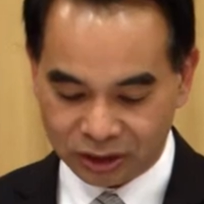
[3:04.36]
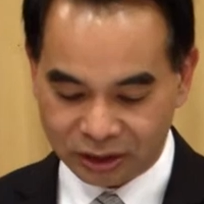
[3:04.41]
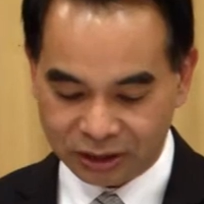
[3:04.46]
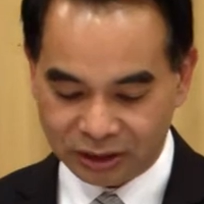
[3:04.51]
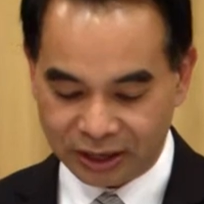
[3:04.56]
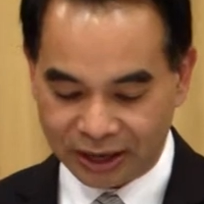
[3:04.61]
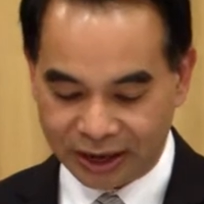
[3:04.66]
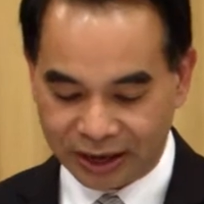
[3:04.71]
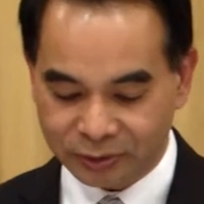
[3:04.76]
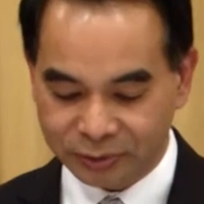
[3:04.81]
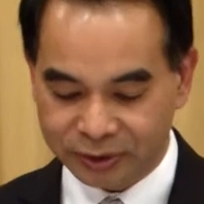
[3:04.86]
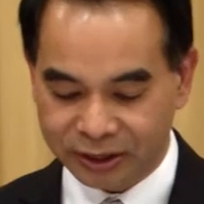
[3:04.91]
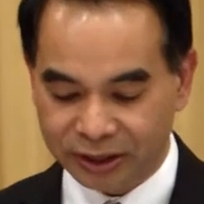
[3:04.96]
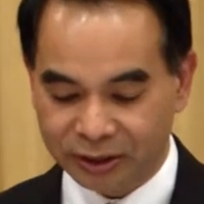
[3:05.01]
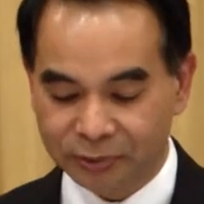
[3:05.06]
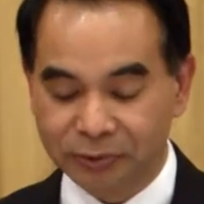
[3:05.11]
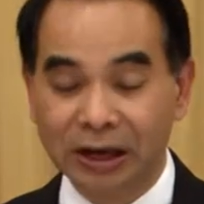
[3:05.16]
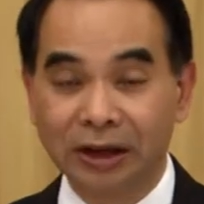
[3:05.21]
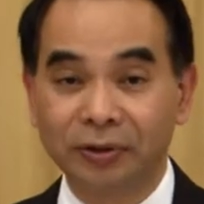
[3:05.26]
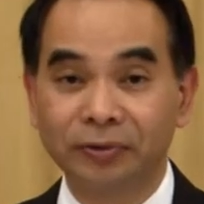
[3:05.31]
in the area
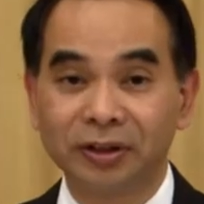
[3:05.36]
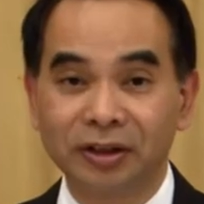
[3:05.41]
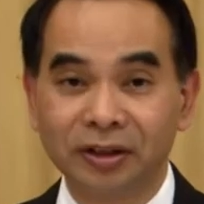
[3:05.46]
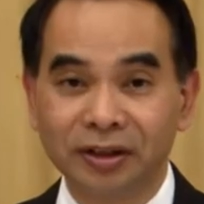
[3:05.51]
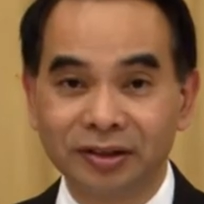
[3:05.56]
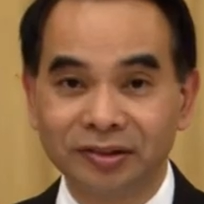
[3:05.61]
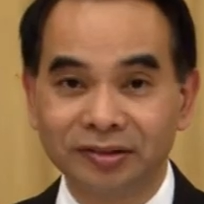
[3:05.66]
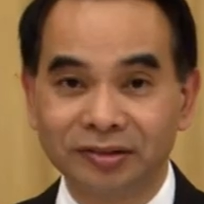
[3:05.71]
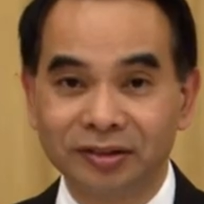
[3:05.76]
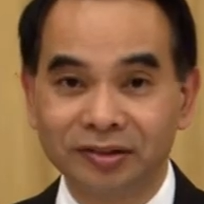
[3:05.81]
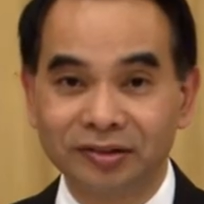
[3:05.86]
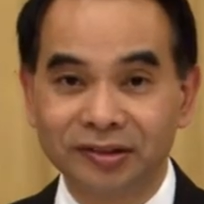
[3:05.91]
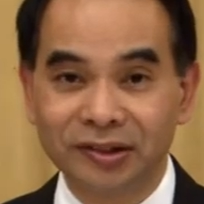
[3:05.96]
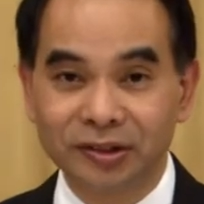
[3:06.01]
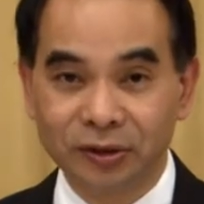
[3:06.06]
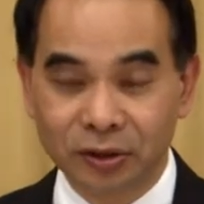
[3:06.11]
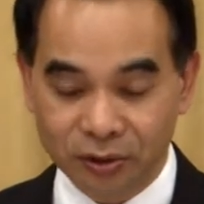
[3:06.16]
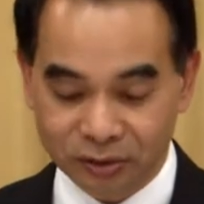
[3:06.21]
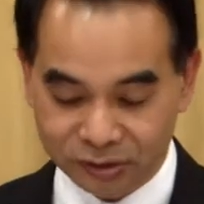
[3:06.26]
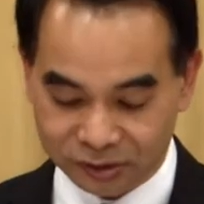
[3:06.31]
around the Eastern Sea
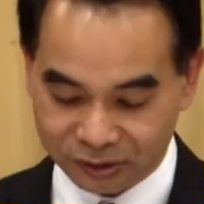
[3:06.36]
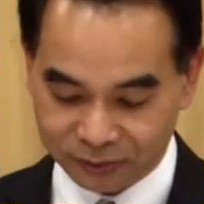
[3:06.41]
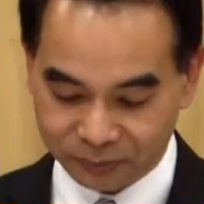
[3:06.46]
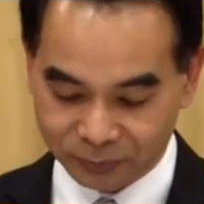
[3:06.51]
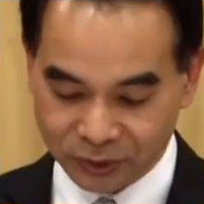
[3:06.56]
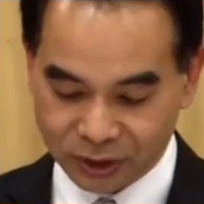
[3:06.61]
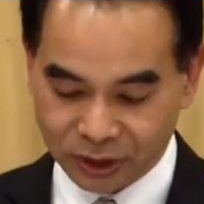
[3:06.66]
Coast.